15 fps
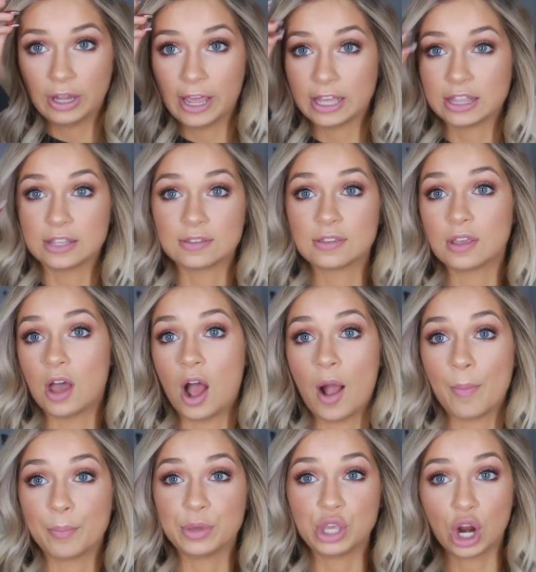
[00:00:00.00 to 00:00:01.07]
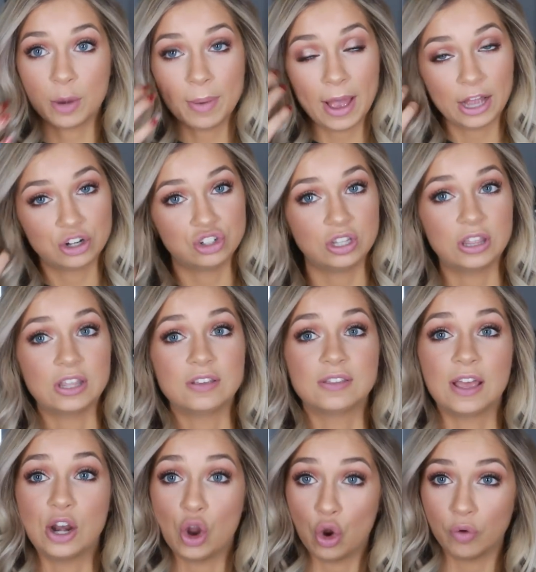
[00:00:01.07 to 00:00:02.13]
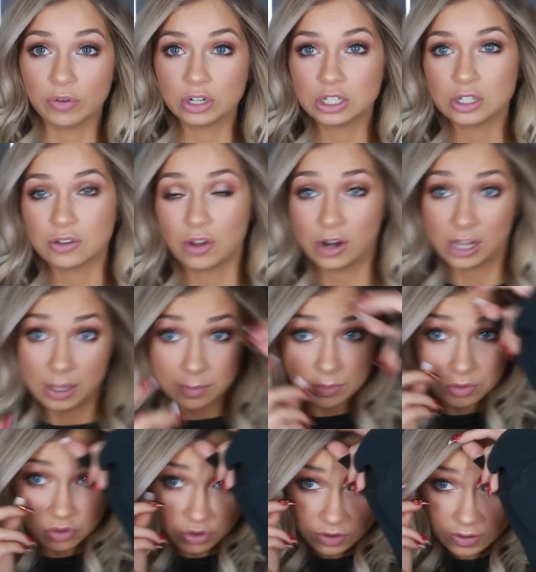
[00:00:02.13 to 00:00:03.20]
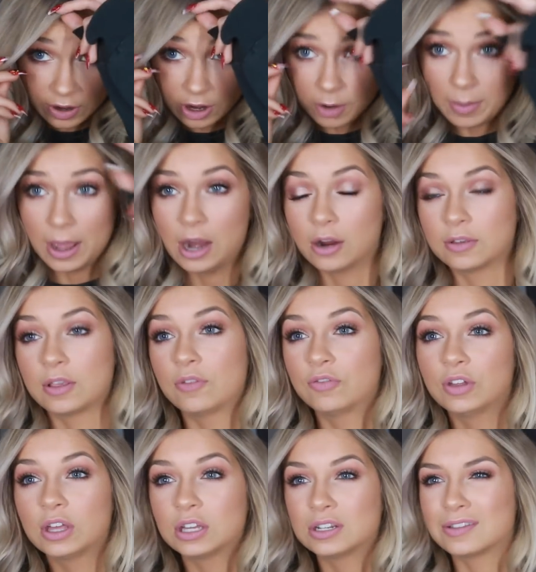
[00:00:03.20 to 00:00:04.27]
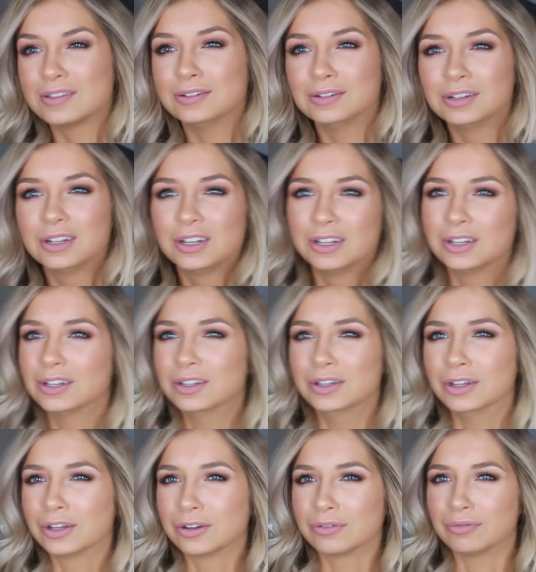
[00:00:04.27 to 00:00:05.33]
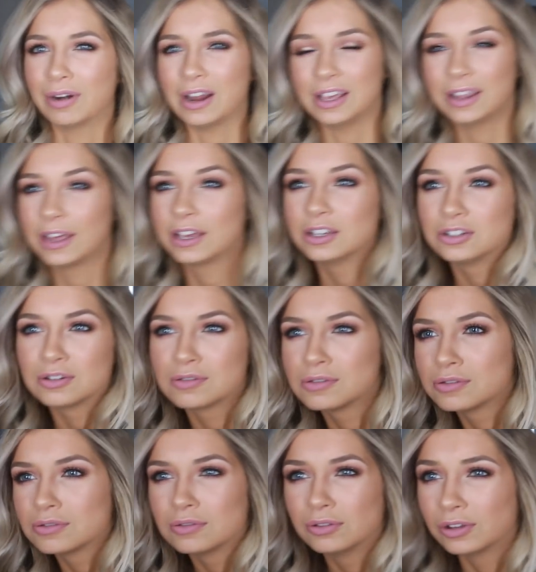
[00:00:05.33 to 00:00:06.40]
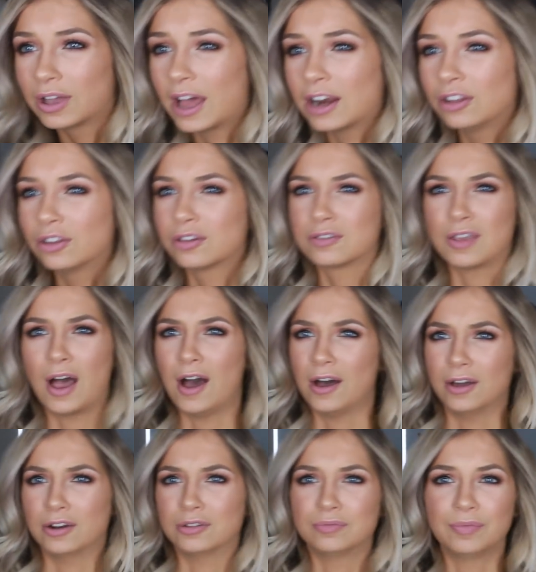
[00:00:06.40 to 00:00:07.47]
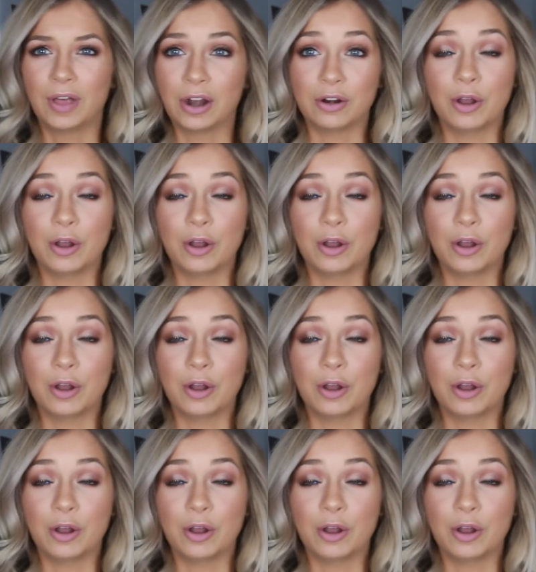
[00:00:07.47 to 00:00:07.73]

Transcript: like this um, P R package that they sent over. Sorry, I keep staring at my hair because I feel like it doesn't look right. Like it just kind of looks odd. I